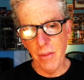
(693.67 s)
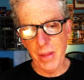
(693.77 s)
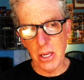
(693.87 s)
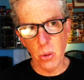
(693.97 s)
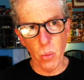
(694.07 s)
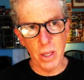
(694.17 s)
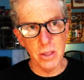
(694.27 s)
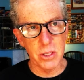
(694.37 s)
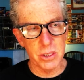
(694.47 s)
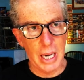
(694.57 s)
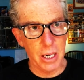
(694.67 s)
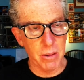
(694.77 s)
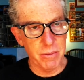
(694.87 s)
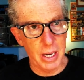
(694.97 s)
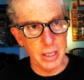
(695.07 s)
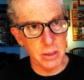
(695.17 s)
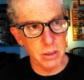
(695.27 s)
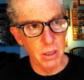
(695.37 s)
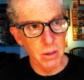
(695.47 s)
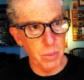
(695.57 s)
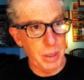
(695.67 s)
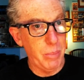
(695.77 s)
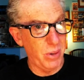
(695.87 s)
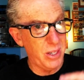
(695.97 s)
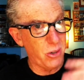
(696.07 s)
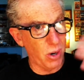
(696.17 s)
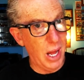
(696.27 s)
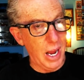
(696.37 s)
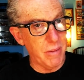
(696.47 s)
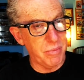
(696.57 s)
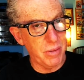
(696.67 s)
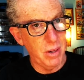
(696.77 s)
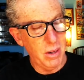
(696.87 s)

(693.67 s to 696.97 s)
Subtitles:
that you're willing to sacrifice the people in your life.